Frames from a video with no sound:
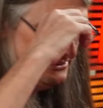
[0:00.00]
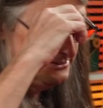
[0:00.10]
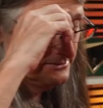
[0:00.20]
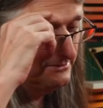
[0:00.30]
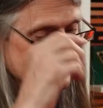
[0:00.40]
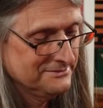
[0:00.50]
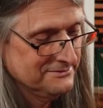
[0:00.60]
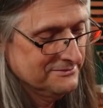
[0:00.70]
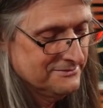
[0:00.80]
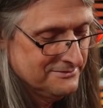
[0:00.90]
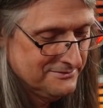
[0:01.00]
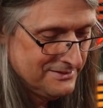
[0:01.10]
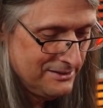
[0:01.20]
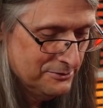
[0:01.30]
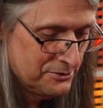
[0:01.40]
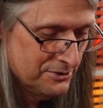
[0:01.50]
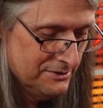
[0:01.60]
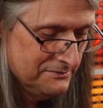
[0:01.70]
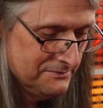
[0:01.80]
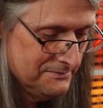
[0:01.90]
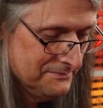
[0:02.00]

know. That looked good.